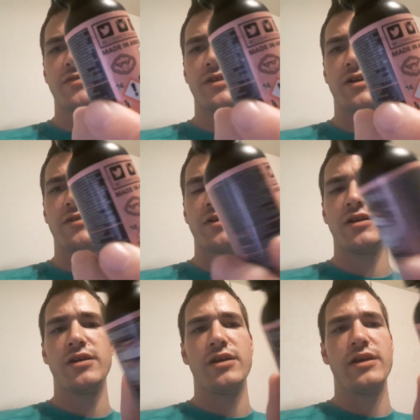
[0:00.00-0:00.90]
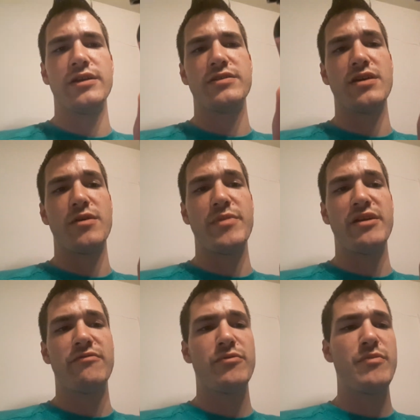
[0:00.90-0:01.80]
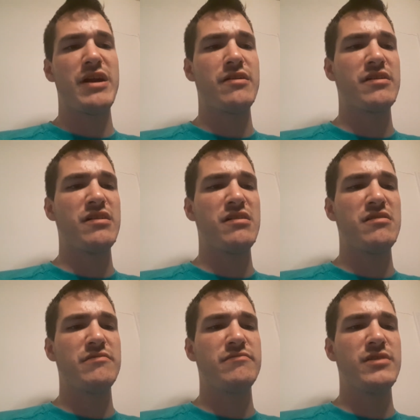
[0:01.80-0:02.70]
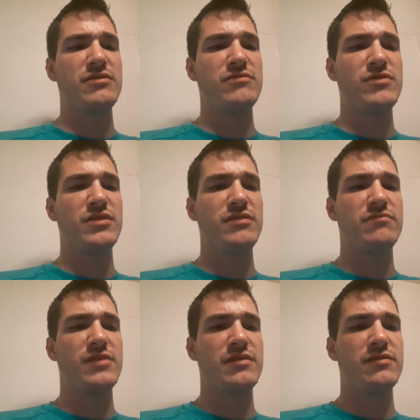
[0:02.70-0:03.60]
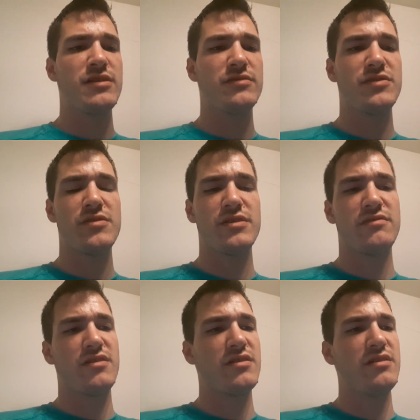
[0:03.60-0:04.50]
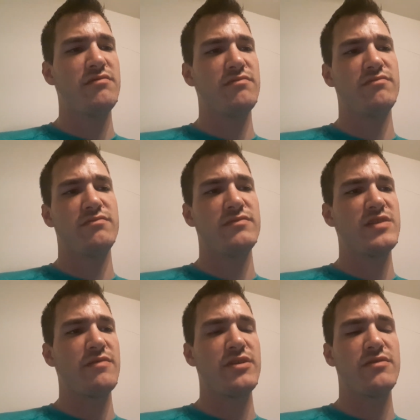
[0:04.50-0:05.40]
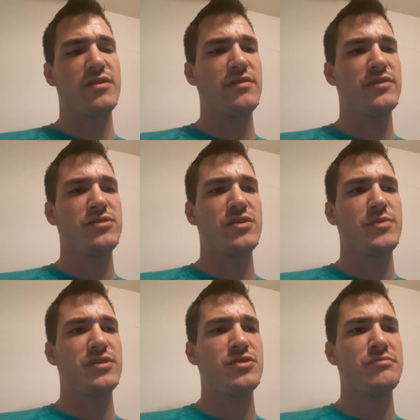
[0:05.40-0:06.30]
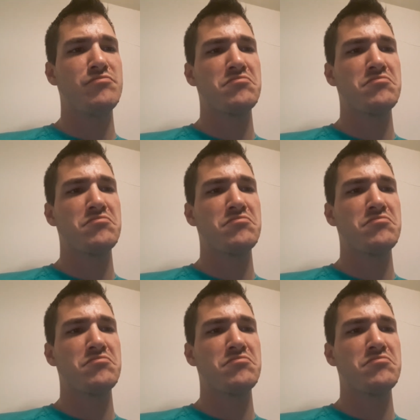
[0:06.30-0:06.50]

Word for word: clear. It's uh, made of America, and there's really nothing else to it. 30, 70, 30 VG, PG